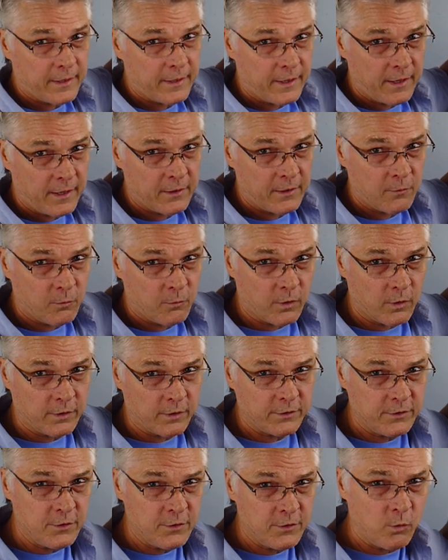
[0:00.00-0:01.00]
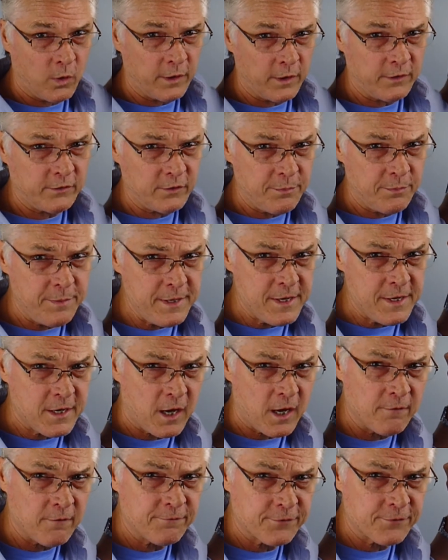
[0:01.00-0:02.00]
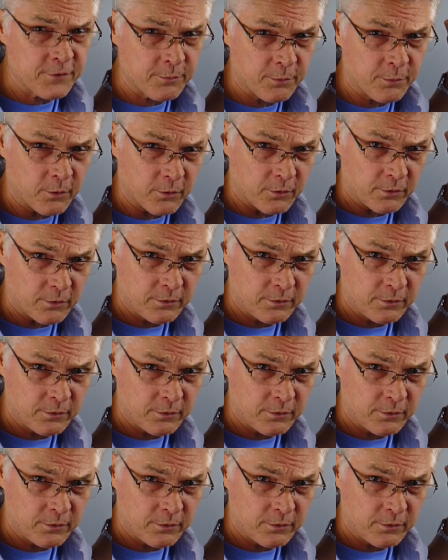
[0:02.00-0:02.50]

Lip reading: and you want it to be comfortable.